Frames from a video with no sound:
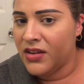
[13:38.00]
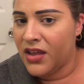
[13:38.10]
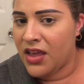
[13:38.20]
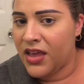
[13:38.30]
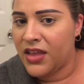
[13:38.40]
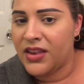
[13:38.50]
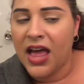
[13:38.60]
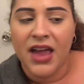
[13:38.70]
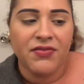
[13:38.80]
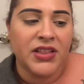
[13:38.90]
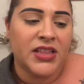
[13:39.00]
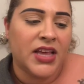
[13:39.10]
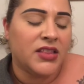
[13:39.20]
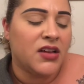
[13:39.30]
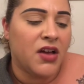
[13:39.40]
and I really
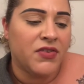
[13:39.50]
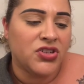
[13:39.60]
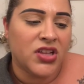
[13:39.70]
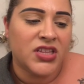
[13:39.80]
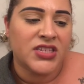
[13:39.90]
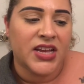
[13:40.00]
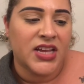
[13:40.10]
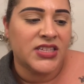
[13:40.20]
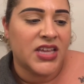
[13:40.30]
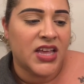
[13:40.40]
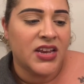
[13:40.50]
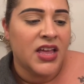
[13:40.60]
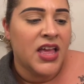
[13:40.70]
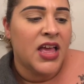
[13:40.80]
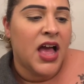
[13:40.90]
like the coverage on this. Like I said,
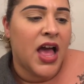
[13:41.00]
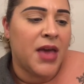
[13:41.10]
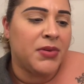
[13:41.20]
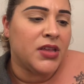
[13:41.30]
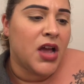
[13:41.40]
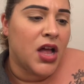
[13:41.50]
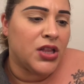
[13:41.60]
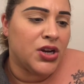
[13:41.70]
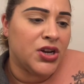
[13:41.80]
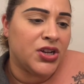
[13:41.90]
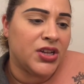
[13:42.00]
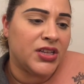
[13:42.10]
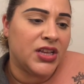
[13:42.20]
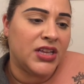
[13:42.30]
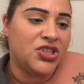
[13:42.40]
I'm in the color
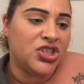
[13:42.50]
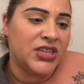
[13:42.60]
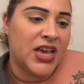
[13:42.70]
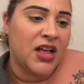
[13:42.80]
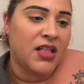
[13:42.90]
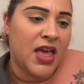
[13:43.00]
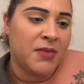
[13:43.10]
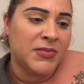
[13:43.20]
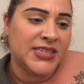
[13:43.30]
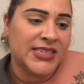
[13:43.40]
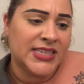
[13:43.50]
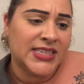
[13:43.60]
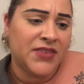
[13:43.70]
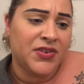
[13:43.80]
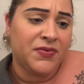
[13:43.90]

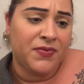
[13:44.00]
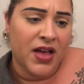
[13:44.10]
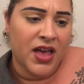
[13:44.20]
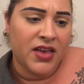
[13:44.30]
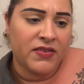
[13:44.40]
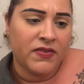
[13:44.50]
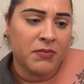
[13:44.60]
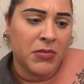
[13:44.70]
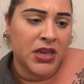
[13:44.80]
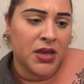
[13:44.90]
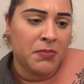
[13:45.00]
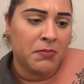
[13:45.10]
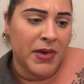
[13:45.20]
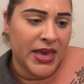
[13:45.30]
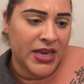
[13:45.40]
GLM675 medium
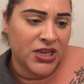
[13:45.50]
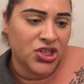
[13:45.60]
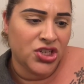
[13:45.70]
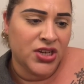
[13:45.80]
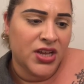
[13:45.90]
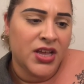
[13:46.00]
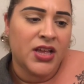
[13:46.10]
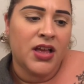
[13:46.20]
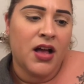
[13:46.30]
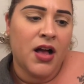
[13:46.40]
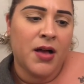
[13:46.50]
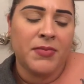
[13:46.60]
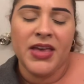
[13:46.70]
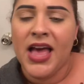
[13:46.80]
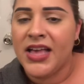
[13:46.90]
beige.
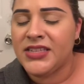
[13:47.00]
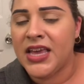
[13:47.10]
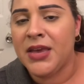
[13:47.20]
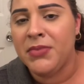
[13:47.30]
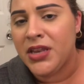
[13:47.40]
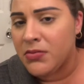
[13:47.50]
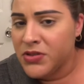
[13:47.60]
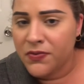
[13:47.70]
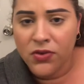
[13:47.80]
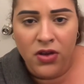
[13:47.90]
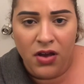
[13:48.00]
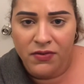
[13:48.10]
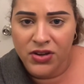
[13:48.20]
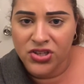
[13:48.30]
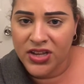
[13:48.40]
It has a medium to full
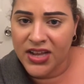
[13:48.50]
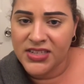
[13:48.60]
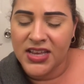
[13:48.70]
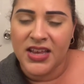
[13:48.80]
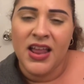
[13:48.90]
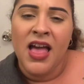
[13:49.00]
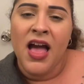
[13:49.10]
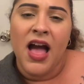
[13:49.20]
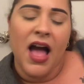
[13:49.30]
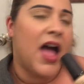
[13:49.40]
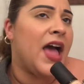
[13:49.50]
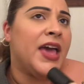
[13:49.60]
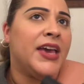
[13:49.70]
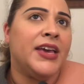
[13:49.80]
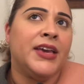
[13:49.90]
coverage. Like I said,
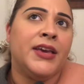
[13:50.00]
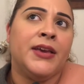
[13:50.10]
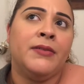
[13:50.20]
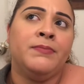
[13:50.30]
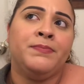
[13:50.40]
I